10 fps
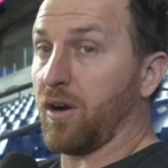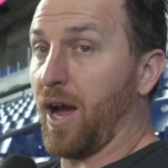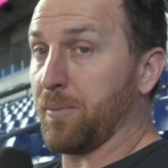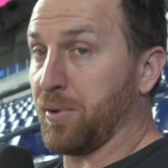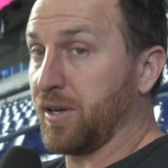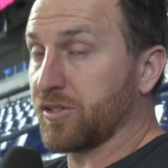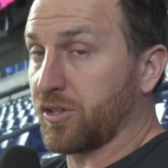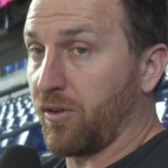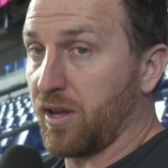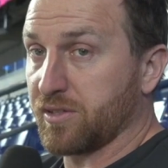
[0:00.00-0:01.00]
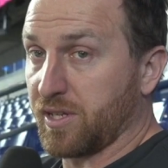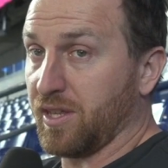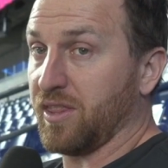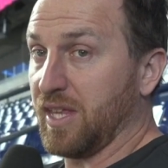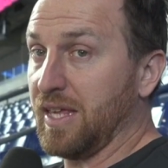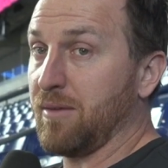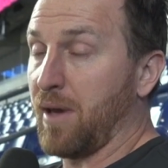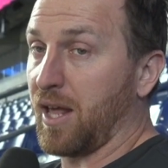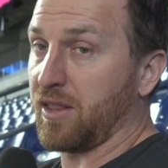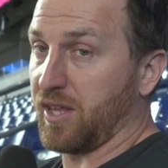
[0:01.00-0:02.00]
All right, Peter Skoronski, the
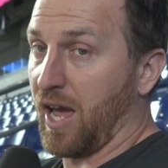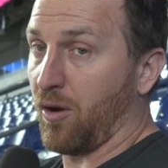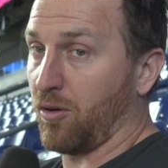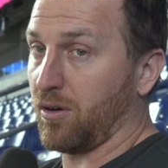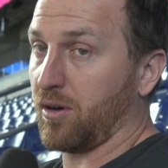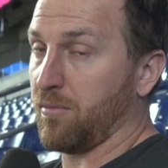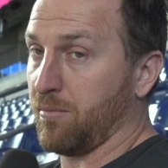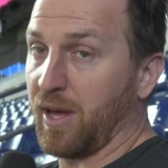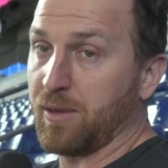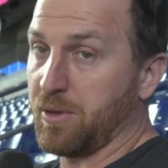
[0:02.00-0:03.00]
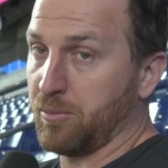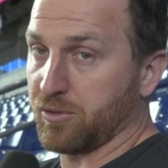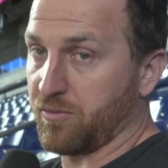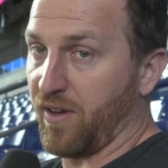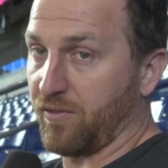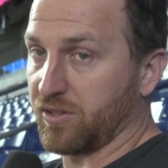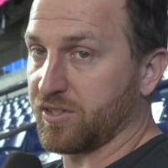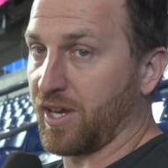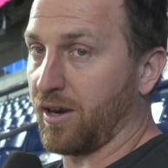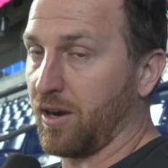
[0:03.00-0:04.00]
man of the hour, many people's favorite
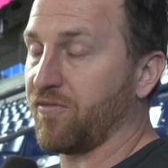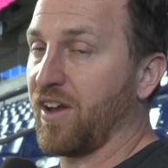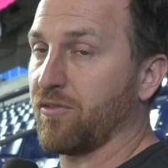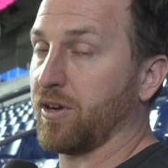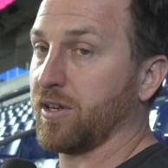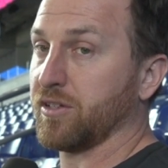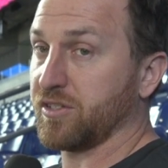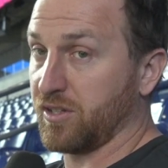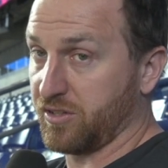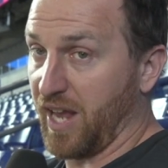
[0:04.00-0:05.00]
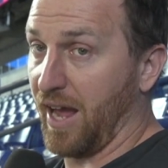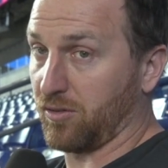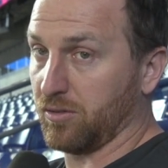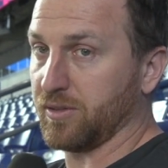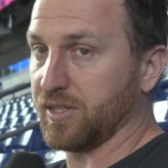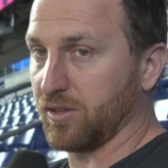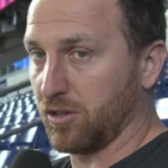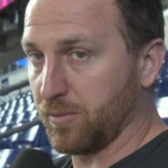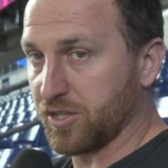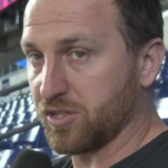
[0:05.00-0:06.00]
center, favorite tackle. He's a
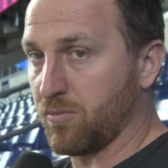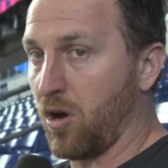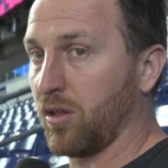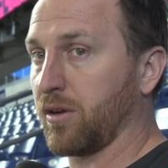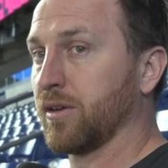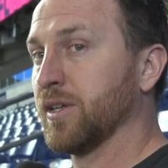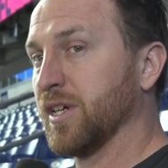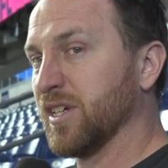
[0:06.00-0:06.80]
little bit smaller,